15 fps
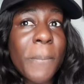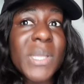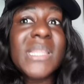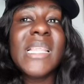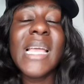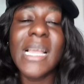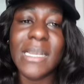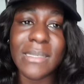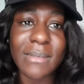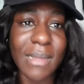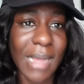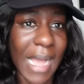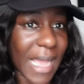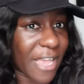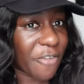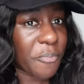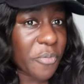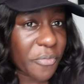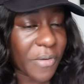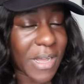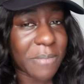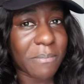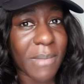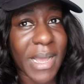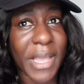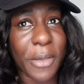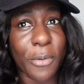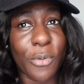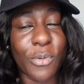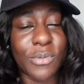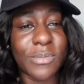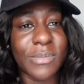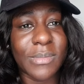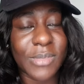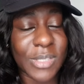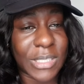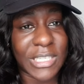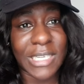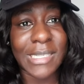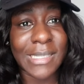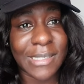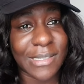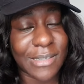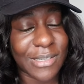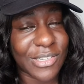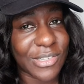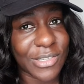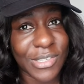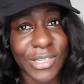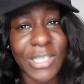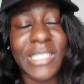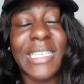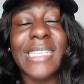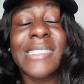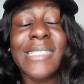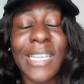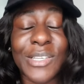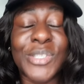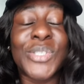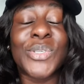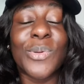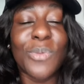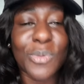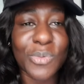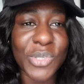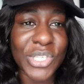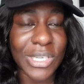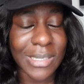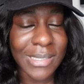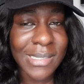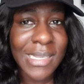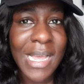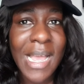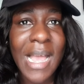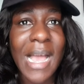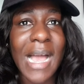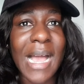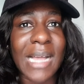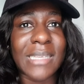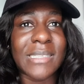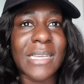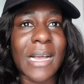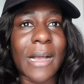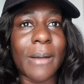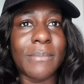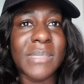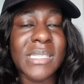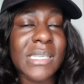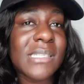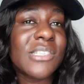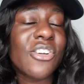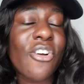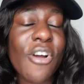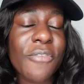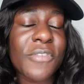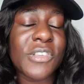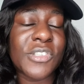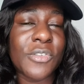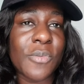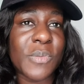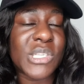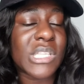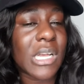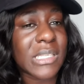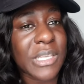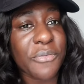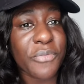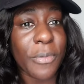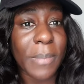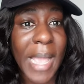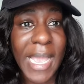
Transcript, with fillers: But then I have preferred my own suggested solutions, and since the curfew is going to be starting from